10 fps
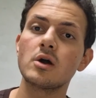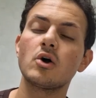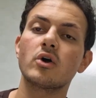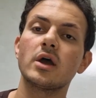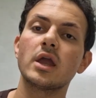
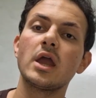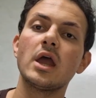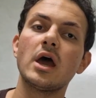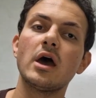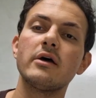Okay,
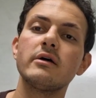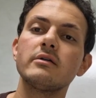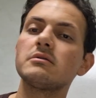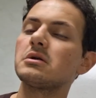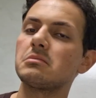
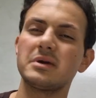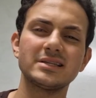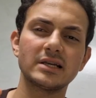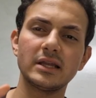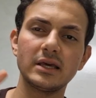and
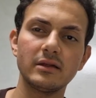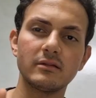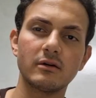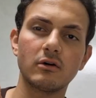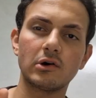basically
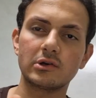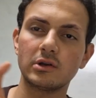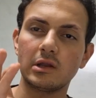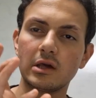they are